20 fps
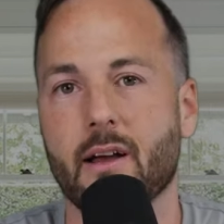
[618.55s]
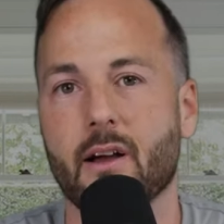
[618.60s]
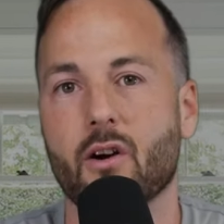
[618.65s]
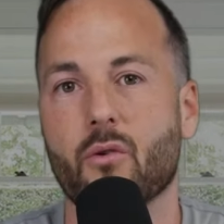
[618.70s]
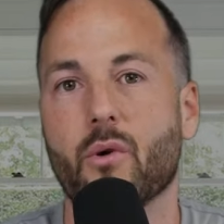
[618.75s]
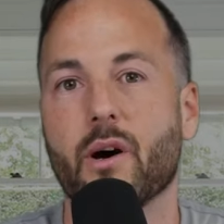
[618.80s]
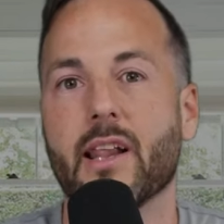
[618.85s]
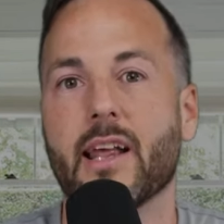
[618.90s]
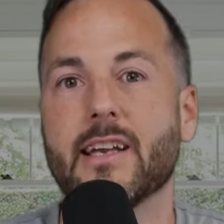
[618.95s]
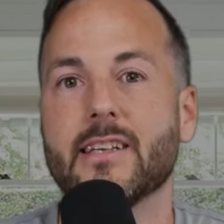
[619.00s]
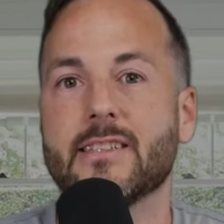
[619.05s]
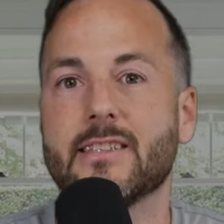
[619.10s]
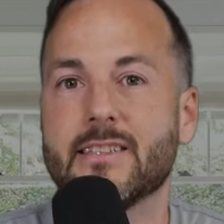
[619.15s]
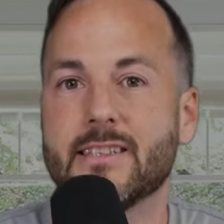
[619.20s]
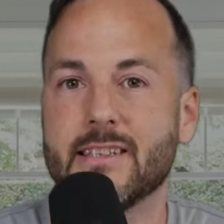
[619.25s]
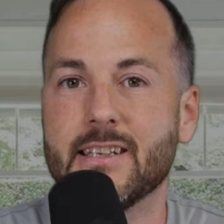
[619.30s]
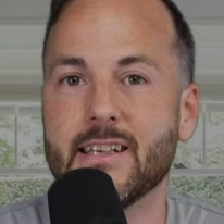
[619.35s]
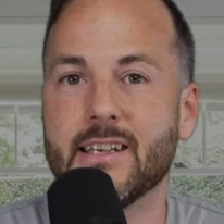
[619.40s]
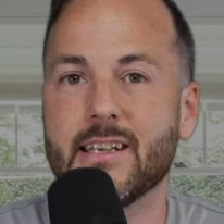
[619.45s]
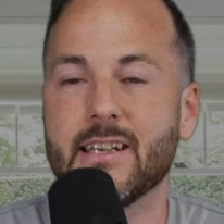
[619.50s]
While I
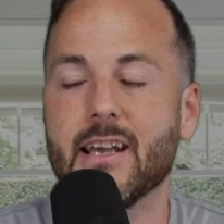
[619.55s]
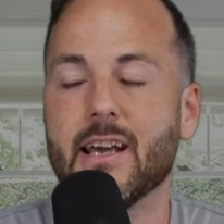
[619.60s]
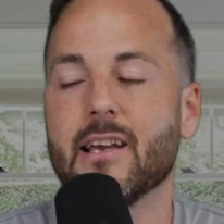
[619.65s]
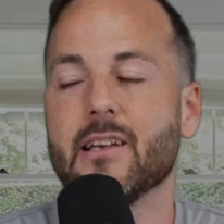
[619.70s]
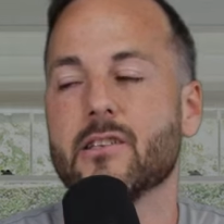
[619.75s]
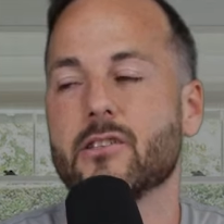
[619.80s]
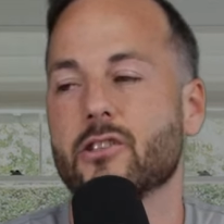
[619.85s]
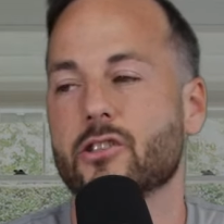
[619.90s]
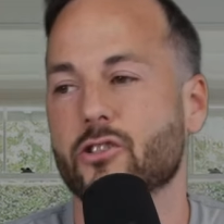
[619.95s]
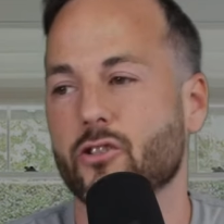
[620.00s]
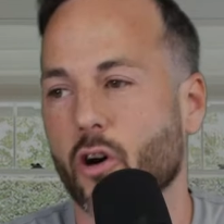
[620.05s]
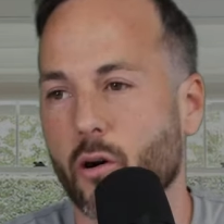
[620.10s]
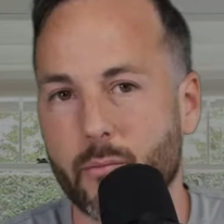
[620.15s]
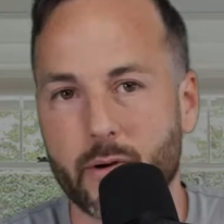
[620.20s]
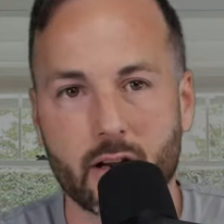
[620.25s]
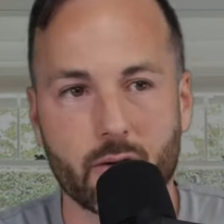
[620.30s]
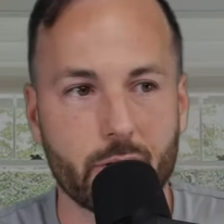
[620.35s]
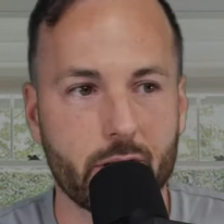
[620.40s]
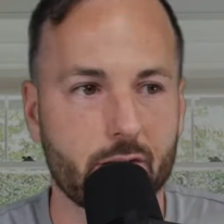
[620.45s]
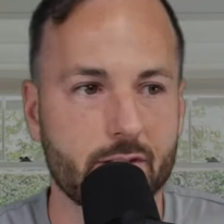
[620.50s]
see so
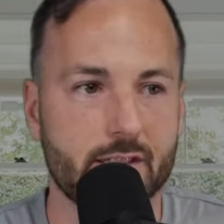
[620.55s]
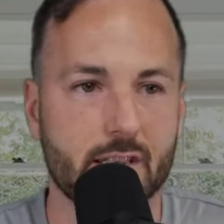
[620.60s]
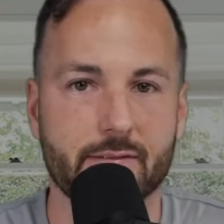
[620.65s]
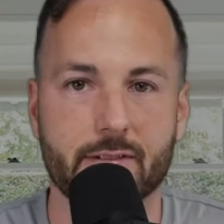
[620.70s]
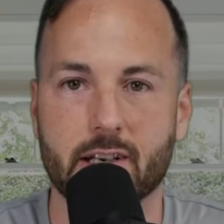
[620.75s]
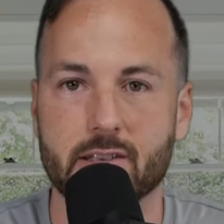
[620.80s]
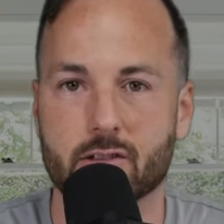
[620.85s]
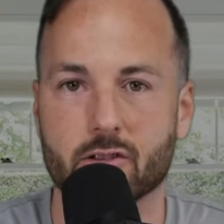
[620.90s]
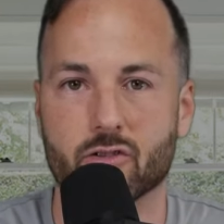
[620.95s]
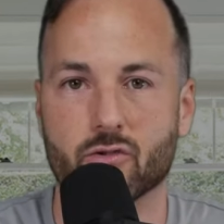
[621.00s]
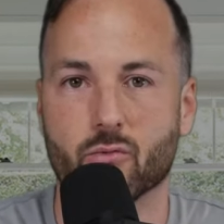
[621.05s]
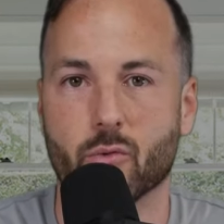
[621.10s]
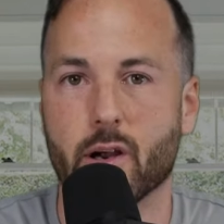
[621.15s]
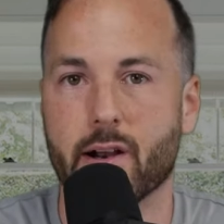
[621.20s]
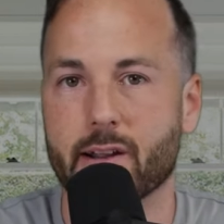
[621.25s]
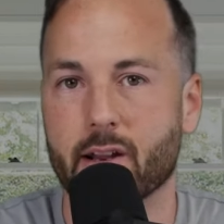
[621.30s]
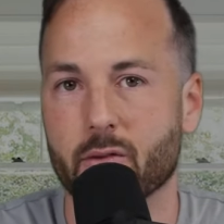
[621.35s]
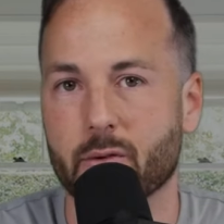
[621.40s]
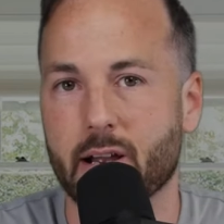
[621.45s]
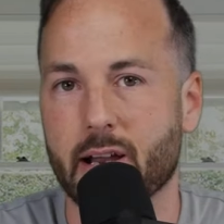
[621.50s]
many real estate investors
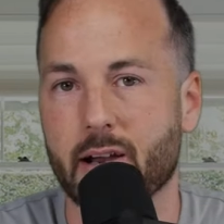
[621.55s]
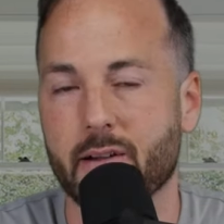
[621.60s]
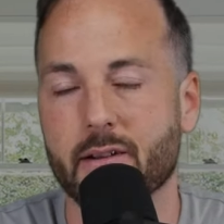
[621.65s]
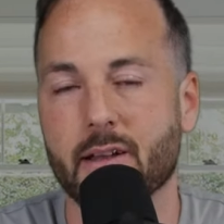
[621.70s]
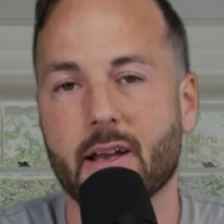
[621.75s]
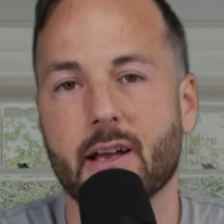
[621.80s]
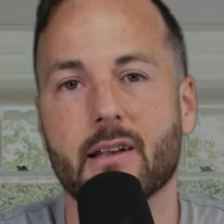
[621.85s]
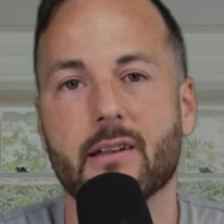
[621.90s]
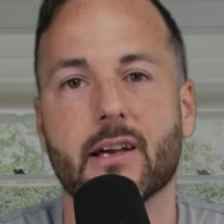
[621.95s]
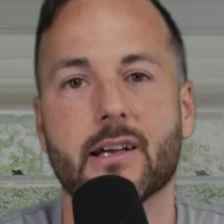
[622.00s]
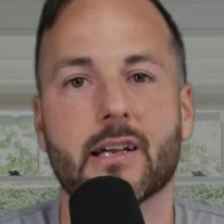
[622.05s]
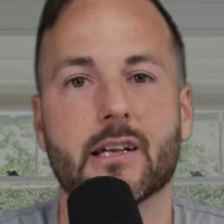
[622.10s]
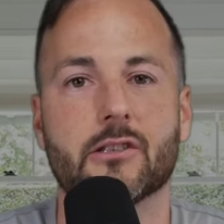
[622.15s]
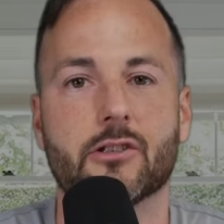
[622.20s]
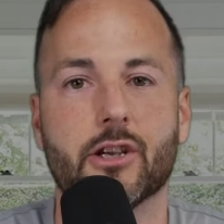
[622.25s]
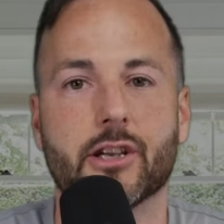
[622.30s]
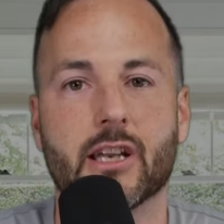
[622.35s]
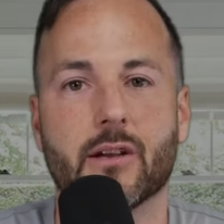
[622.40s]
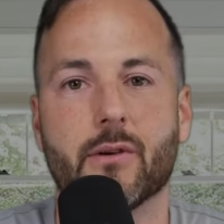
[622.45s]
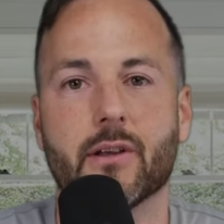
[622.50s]
running around like a
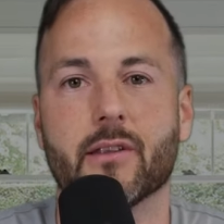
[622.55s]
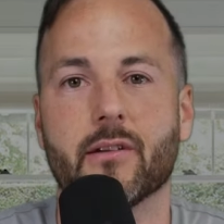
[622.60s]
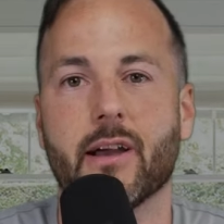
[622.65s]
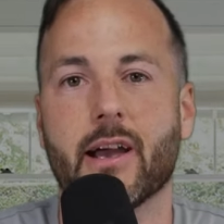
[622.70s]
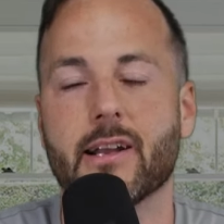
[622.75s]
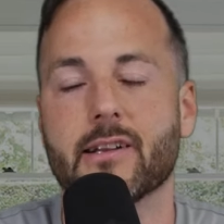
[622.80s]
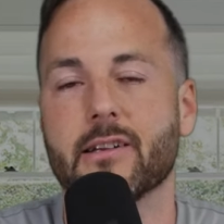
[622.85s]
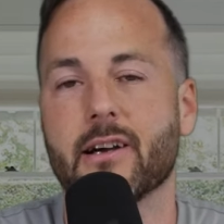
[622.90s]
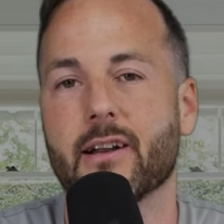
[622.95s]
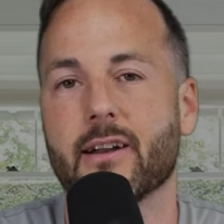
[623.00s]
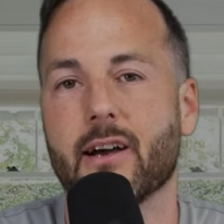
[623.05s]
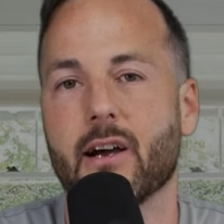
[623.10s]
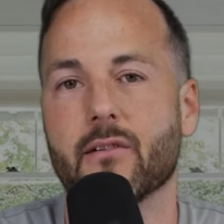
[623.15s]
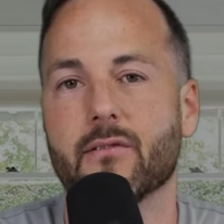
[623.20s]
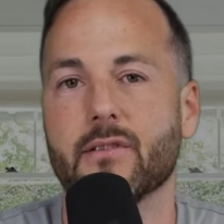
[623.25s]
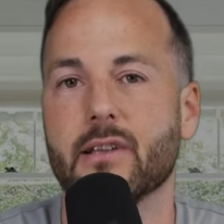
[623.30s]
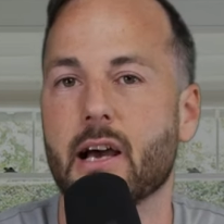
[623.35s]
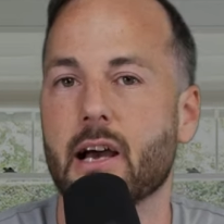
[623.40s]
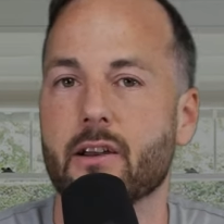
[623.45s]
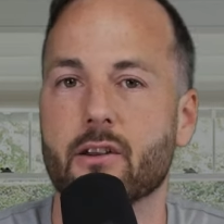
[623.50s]
chicken with their head cut off,
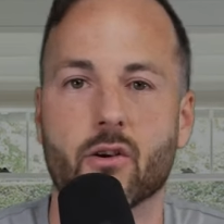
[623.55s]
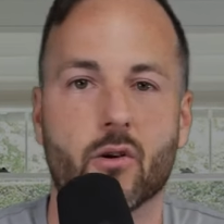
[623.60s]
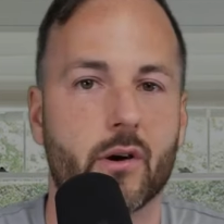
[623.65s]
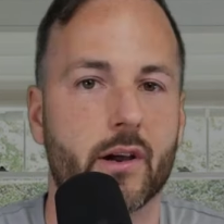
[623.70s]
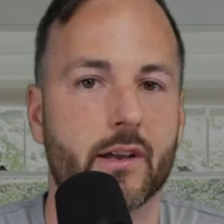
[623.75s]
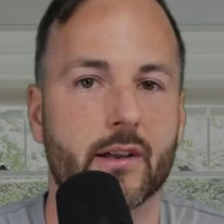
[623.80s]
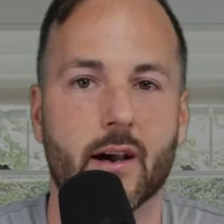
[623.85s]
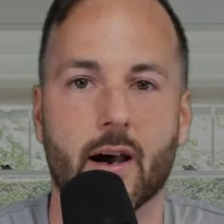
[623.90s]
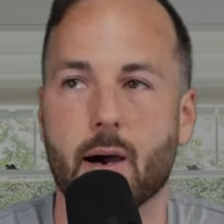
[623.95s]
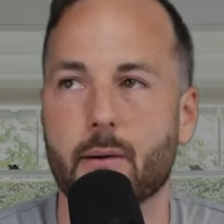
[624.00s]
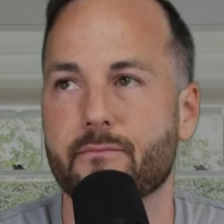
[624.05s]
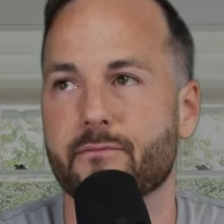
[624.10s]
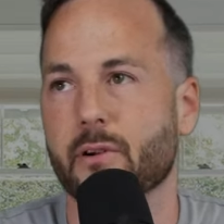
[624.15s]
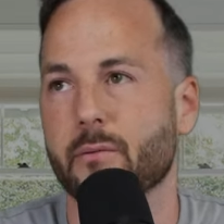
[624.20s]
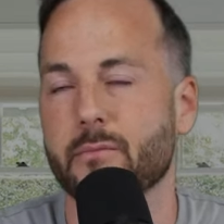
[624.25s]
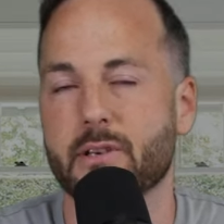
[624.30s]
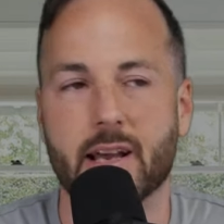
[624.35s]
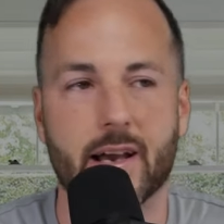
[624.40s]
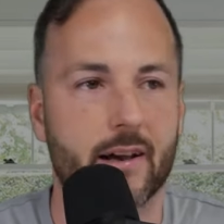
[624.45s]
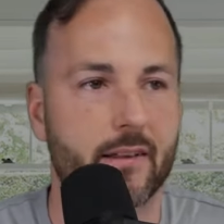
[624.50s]
not knowing up
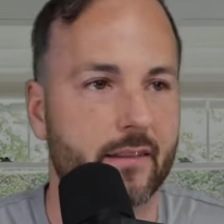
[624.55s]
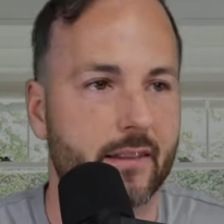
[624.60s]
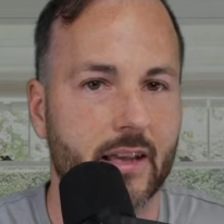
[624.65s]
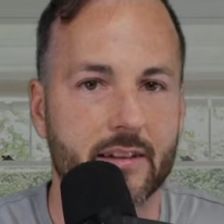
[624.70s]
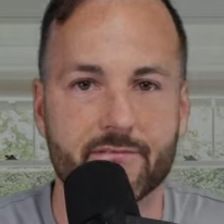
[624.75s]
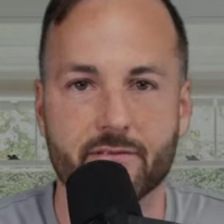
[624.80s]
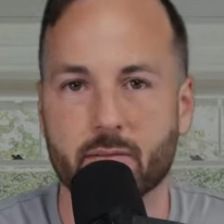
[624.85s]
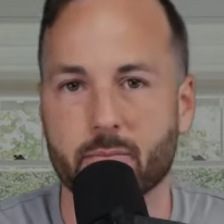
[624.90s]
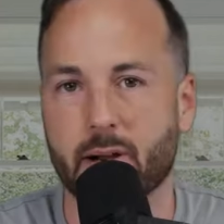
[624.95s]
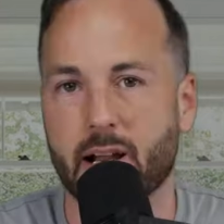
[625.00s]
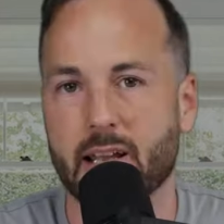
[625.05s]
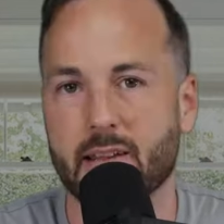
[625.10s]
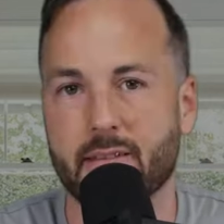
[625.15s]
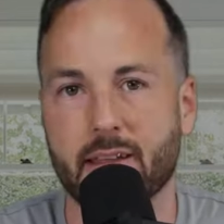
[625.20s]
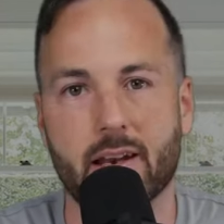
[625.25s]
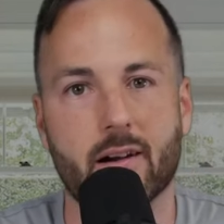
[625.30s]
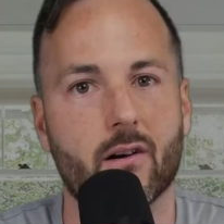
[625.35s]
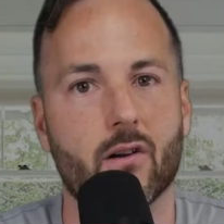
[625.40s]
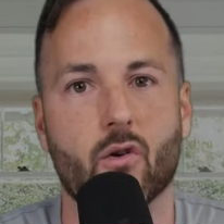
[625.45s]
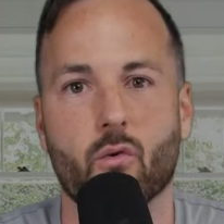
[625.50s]
from down, left from right, they
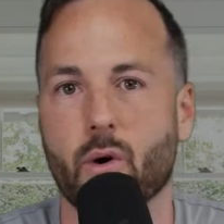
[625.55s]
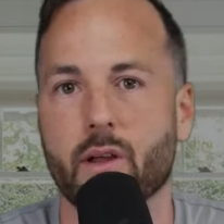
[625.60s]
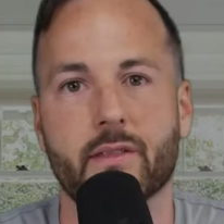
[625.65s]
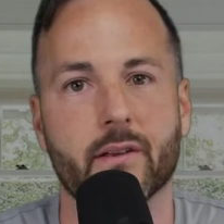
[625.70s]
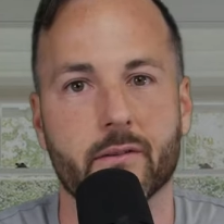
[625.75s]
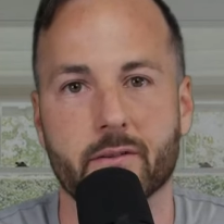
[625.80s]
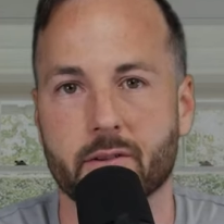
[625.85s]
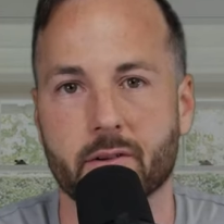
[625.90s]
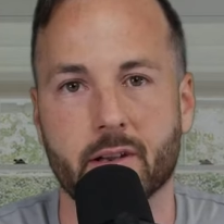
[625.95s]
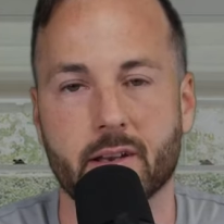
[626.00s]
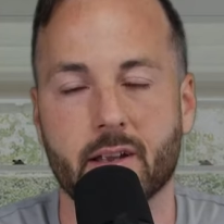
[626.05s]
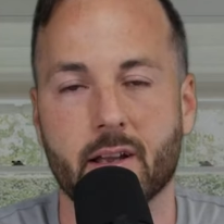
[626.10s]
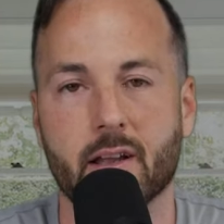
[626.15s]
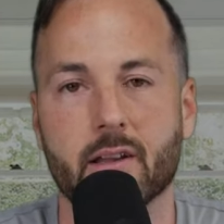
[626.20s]
don't know what they're doing.